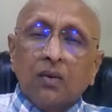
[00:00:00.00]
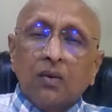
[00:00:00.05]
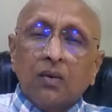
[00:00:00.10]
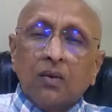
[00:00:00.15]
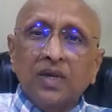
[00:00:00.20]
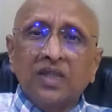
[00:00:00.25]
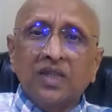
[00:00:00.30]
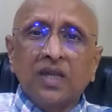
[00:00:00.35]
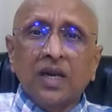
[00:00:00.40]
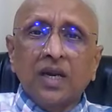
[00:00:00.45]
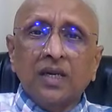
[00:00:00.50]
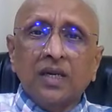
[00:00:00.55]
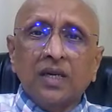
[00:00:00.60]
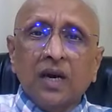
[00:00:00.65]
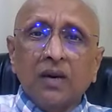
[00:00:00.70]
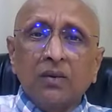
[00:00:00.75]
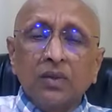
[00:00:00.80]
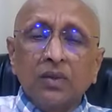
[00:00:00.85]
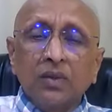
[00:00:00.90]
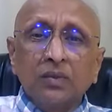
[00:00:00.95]
With that,
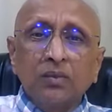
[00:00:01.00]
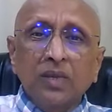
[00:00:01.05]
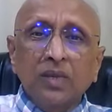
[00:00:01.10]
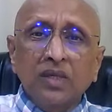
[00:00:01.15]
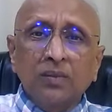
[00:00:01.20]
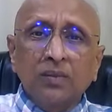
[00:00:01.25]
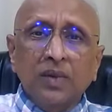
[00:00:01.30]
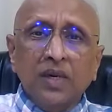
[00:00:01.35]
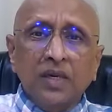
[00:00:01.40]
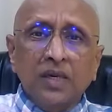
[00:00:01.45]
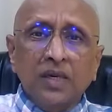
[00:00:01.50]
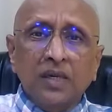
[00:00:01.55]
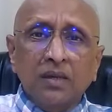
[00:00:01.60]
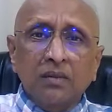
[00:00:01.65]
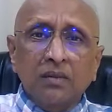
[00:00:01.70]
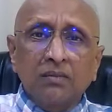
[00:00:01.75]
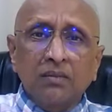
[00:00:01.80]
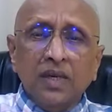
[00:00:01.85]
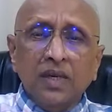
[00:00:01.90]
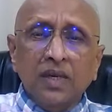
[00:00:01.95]
I was much
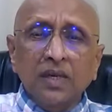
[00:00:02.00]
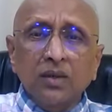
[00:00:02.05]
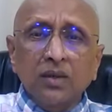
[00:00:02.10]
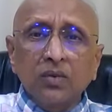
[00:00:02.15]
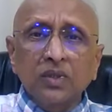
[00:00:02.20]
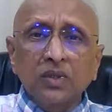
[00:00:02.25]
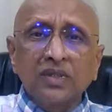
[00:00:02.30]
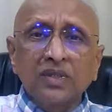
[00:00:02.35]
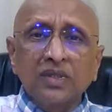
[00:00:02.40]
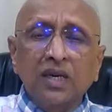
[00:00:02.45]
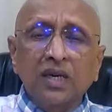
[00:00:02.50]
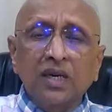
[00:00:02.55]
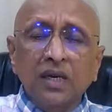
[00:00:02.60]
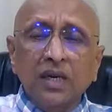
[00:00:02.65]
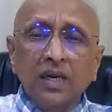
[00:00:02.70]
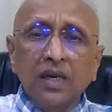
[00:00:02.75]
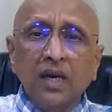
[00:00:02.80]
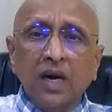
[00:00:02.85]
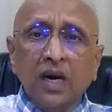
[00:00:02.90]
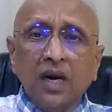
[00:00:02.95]
better, but it was
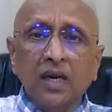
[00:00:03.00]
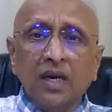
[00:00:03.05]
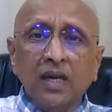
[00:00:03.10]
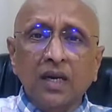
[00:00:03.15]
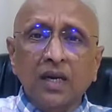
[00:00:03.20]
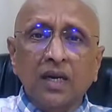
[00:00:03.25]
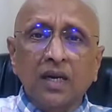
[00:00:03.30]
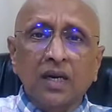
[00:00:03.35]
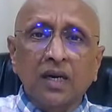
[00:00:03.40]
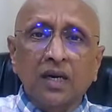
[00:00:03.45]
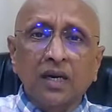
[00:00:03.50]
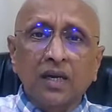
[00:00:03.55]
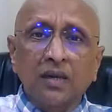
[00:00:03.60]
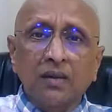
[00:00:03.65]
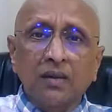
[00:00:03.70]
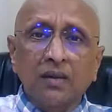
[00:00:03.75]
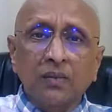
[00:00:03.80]
recurring again and again.